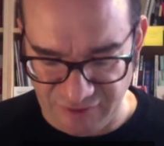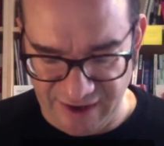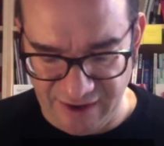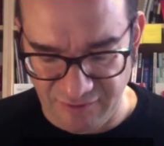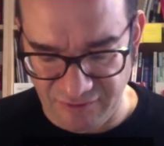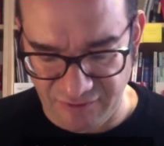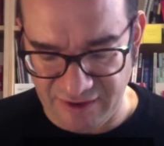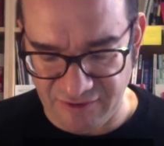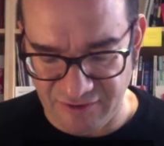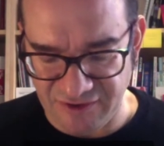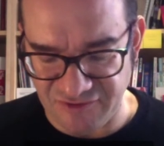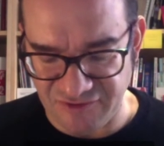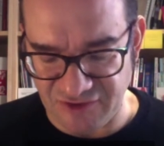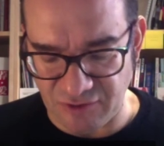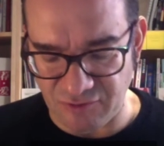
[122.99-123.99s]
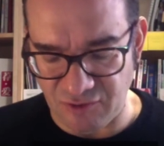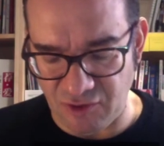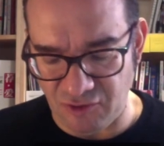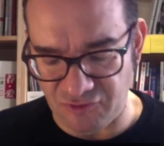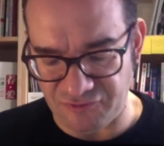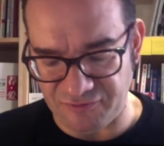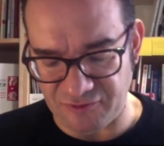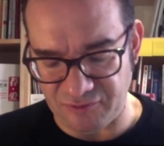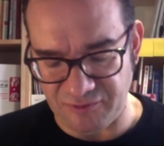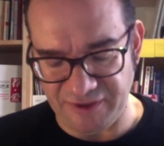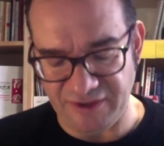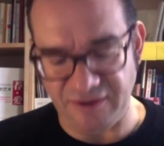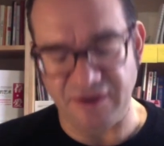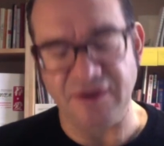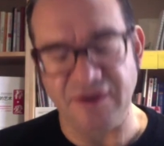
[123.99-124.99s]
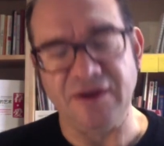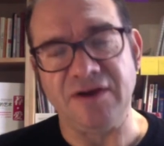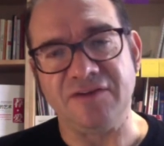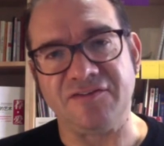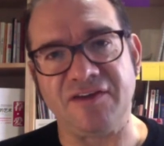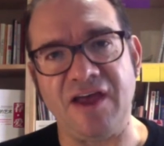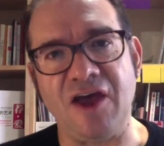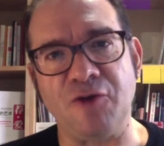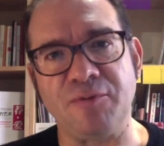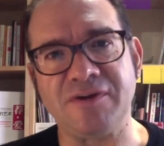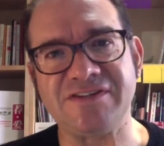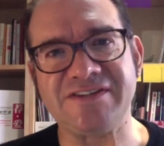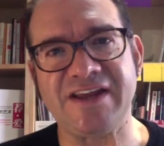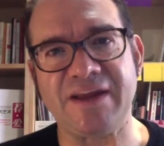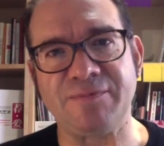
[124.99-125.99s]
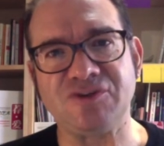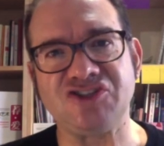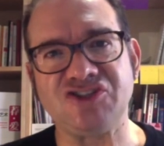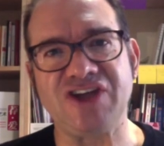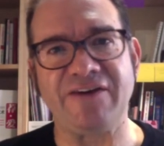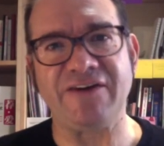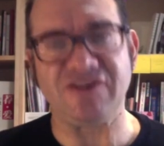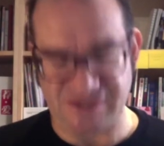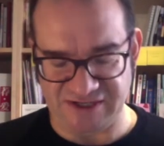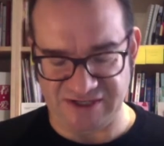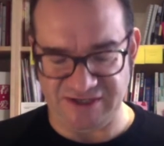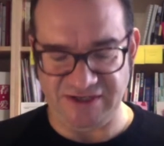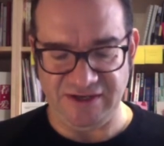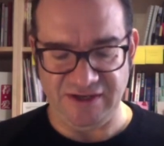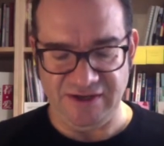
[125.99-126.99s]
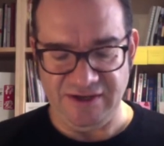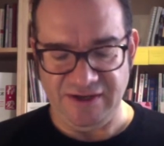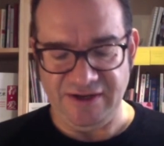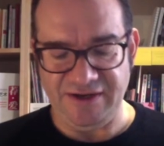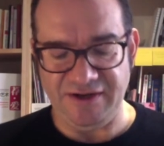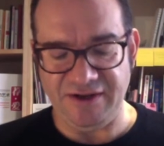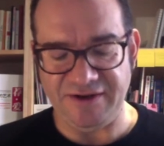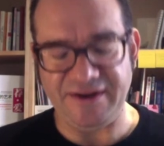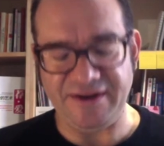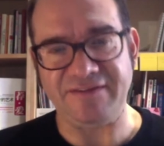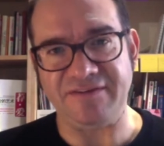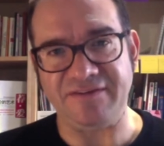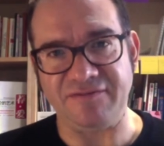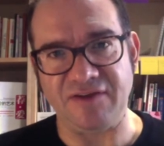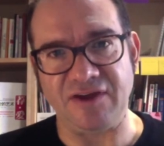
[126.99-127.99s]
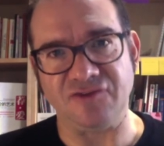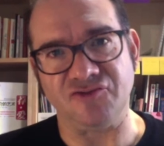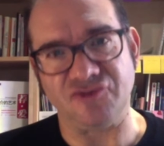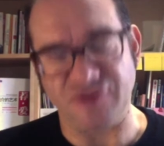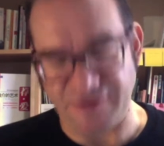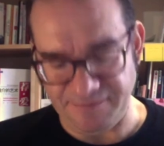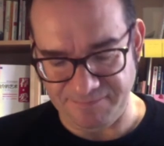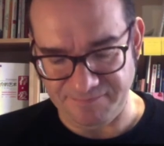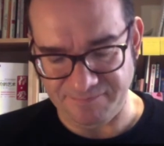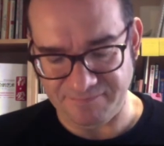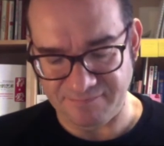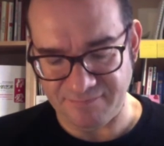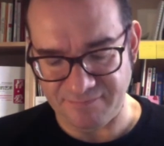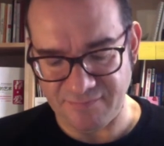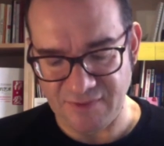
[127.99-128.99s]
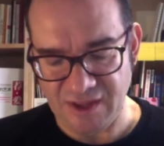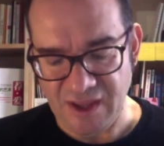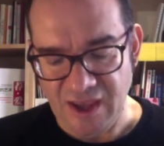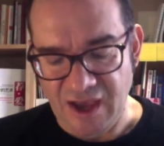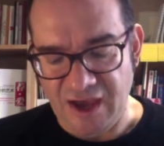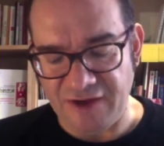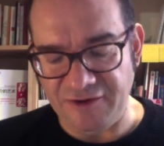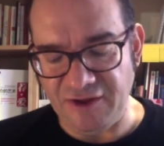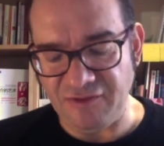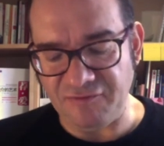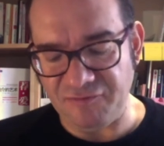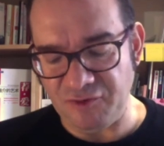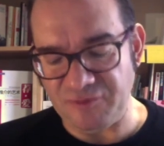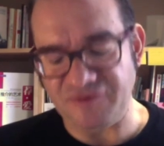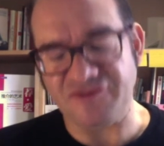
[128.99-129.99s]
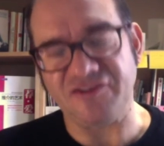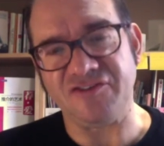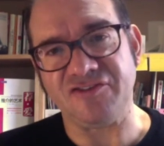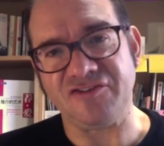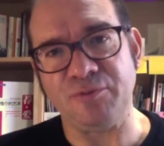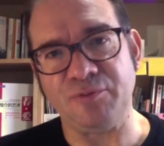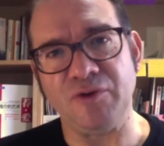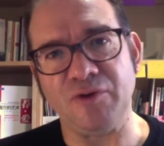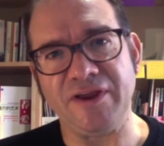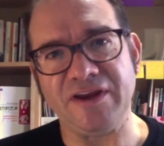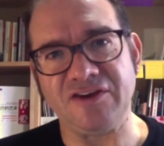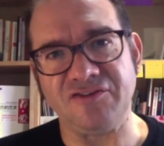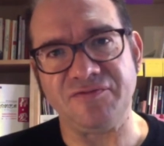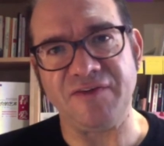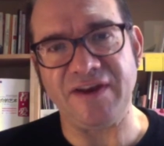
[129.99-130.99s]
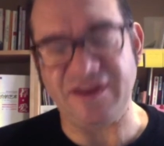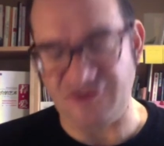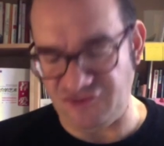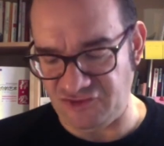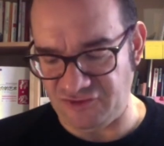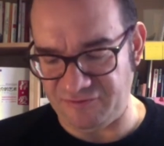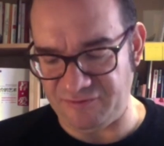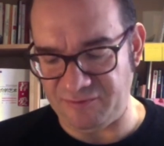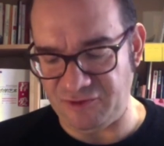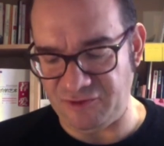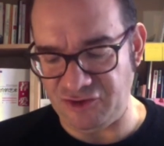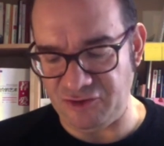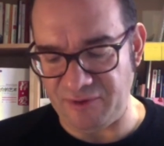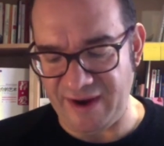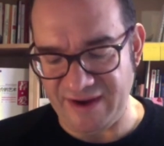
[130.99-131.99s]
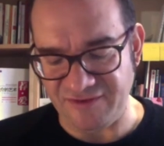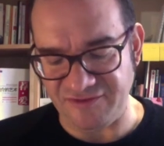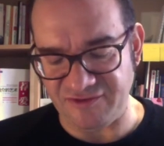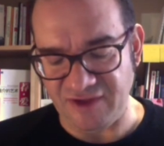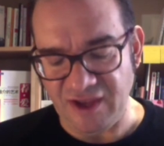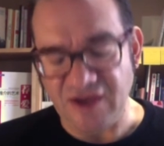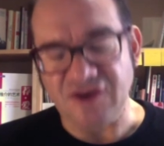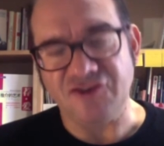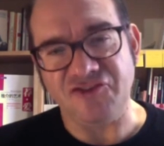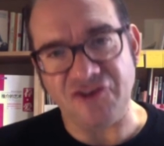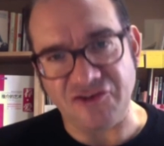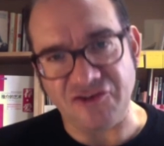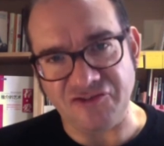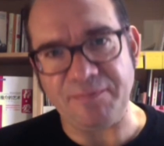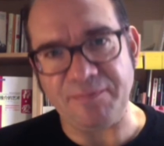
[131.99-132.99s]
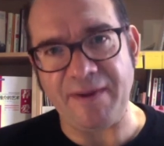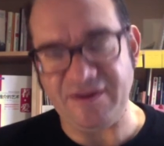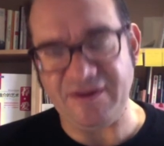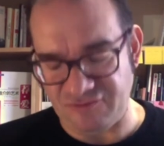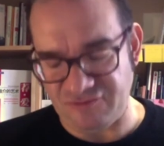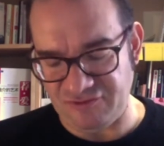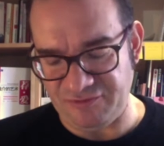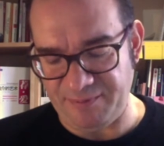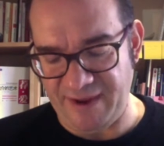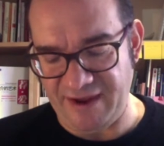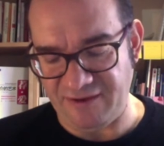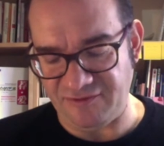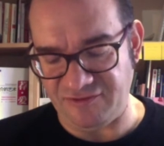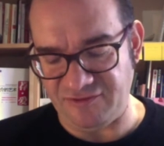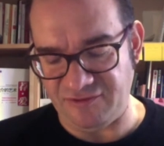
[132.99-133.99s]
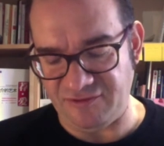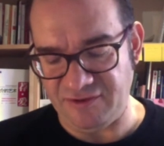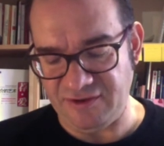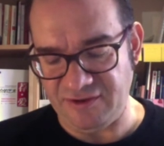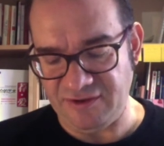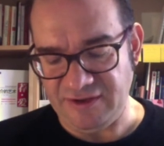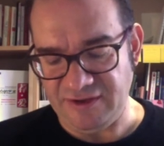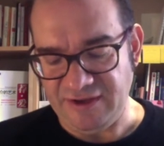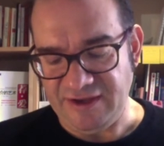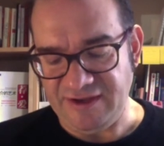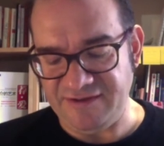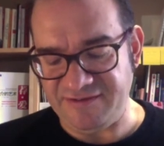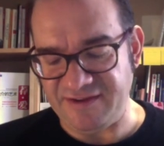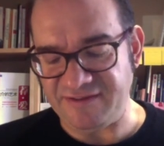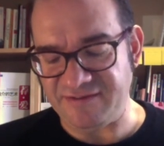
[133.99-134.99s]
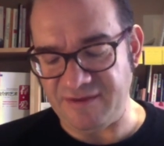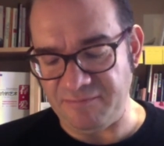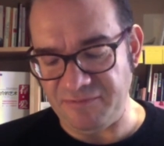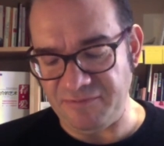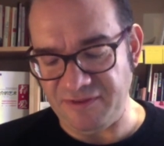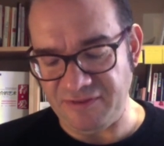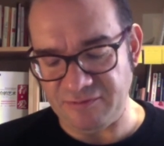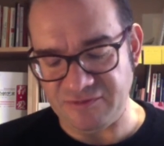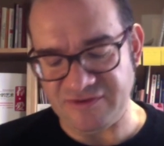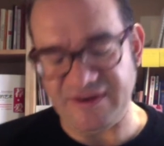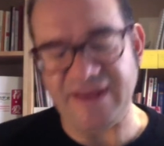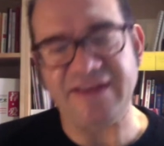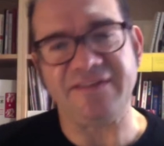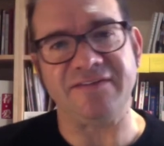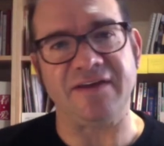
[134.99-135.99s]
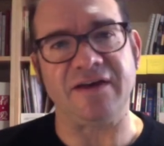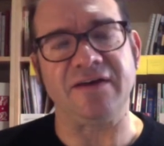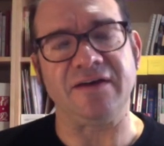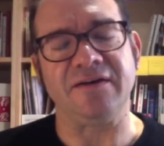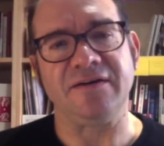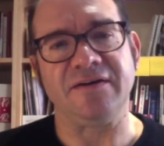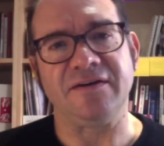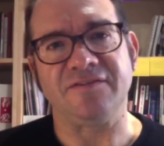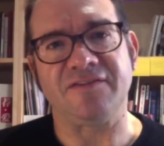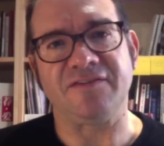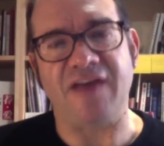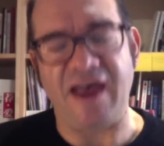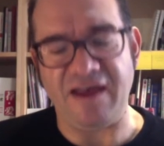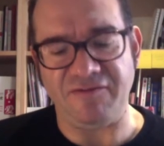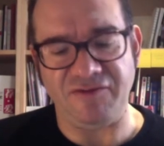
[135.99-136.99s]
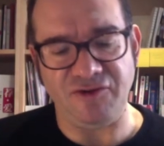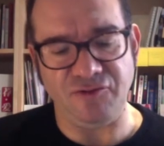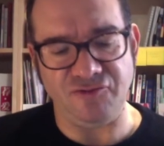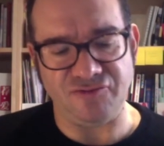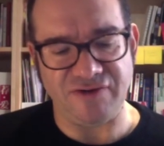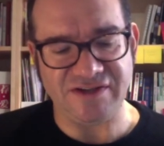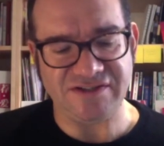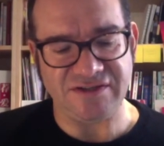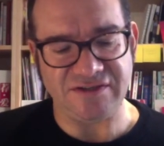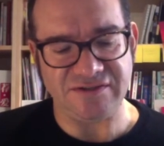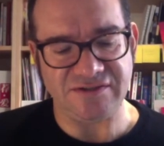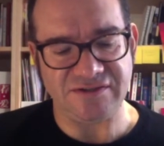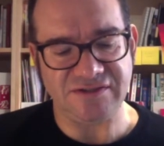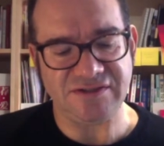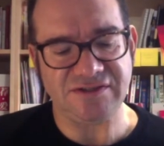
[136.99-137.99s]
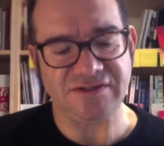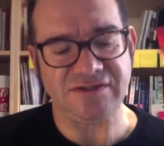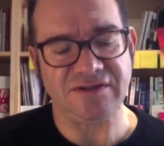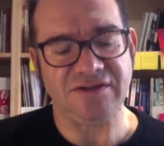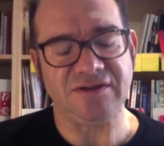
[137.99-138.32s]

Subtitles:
out there at his own cost for a week to help her set up a charity in her native country. Another flew into this small English village from the US just to pay his respects. He said something that was later to have huge resonance.